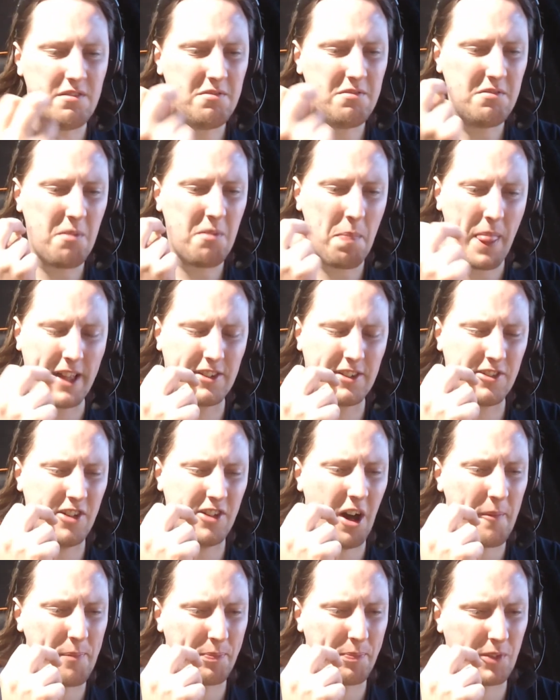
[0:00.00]
It's not
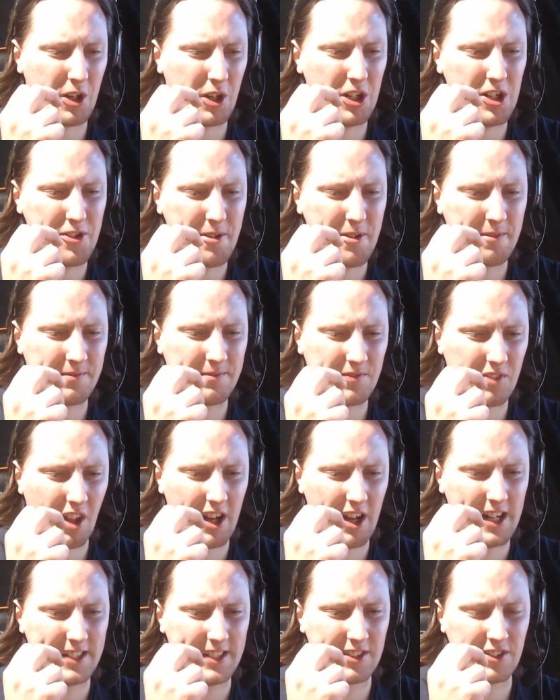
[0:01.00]
good, and
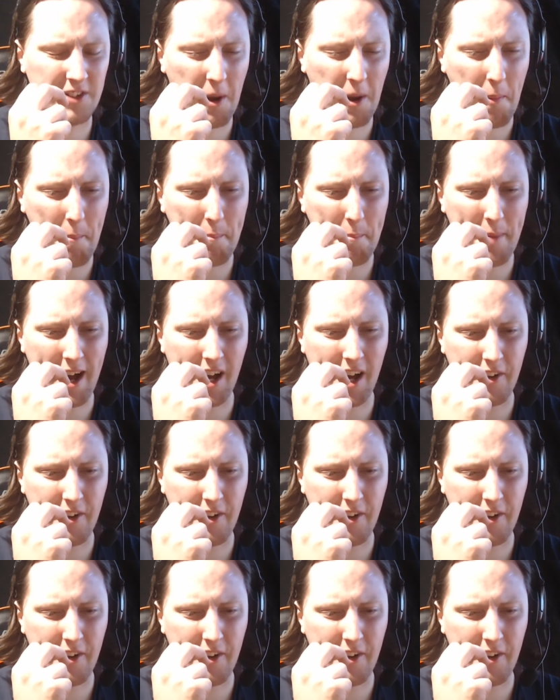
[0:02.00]
it's not bad.